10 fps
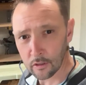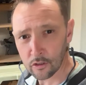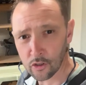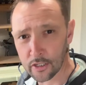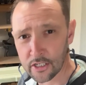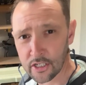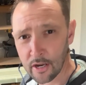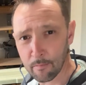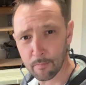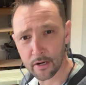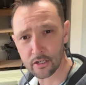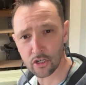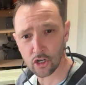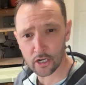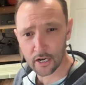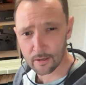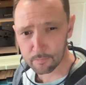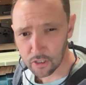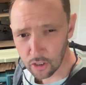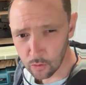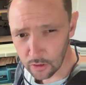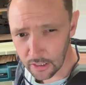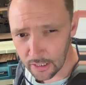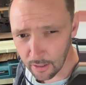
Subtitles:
So this timber is looking absolutely